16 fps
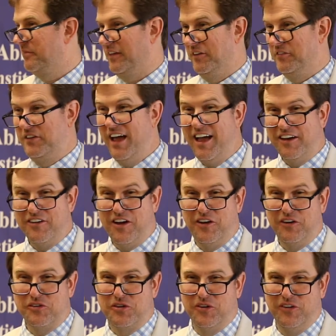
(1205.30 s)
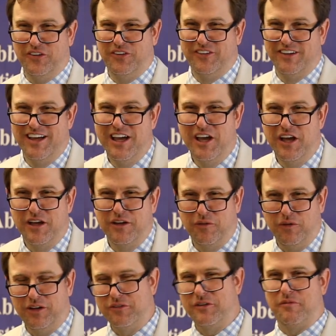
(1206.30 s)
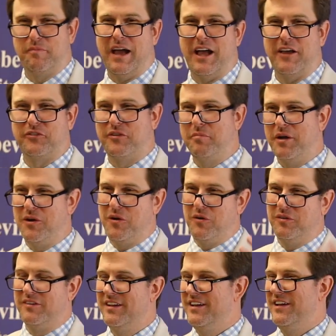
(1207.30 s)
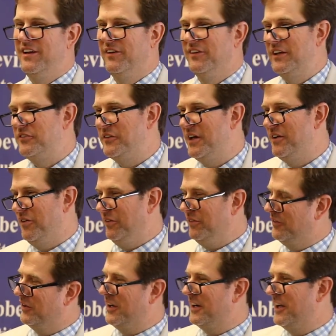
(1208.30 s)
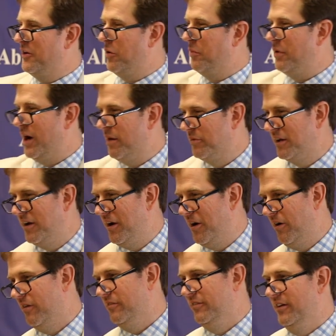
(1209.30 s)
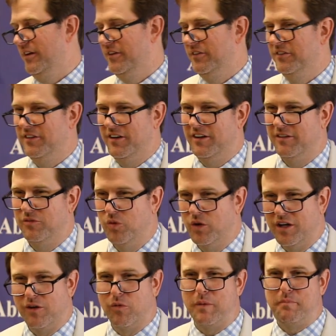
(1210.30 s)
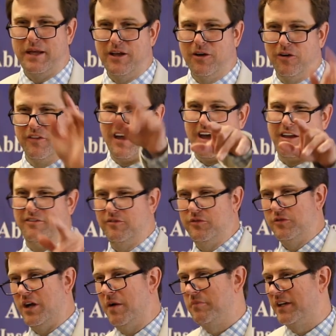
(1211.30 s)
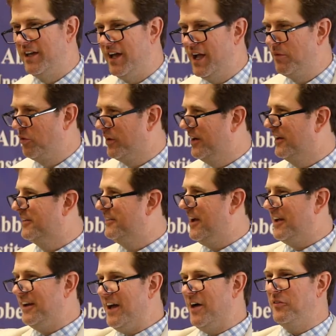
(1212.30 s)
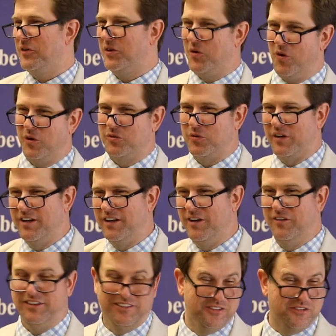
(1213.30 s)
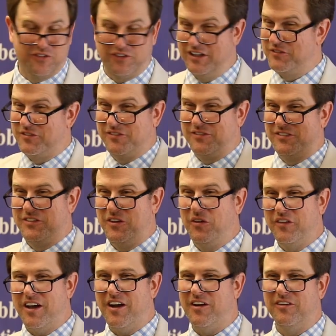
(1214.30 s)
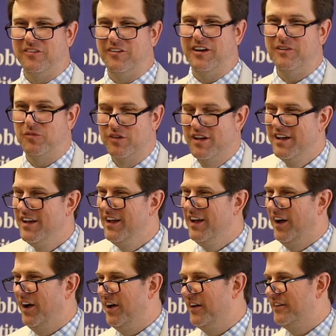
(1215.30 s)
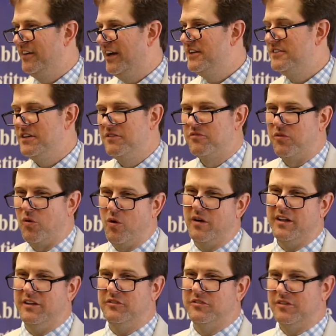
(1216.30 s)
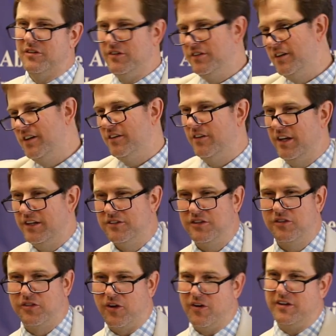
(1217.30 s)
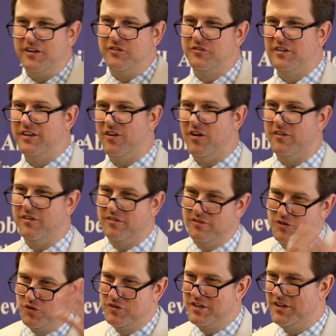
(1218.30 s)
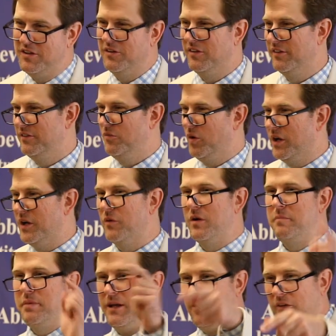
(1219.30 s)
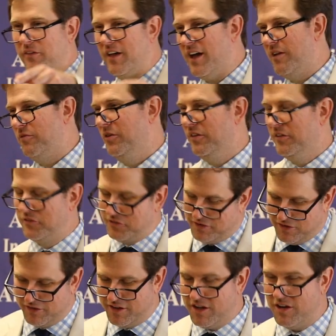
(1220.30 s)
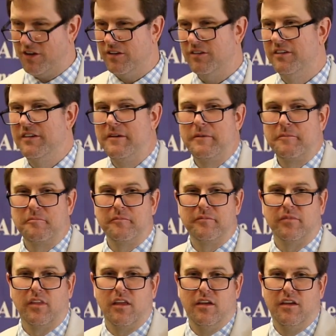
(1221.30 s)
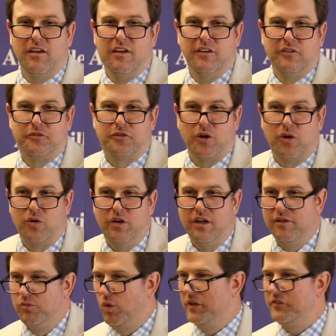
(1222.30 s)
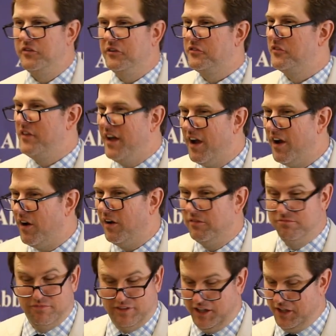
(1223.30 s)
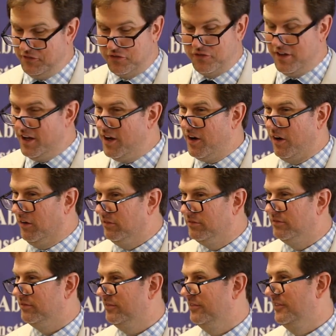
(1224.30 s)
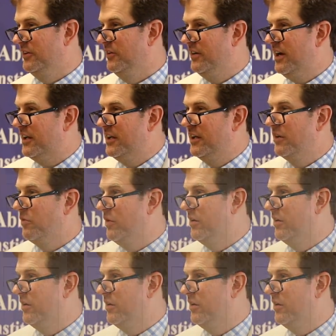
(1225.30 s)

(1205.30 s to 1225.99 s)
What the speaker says: Is that not true? Well, we've passed the bill. let's say we're going to get Obamacare, and we're going to repeal that, John McCain. We're going to take it out in the courts. It's still there, right? 1940s, you get 1930s, you get all the New Deal, and we're going to repeal that. Well, it's still there. So once it's there, it's there. You're not getting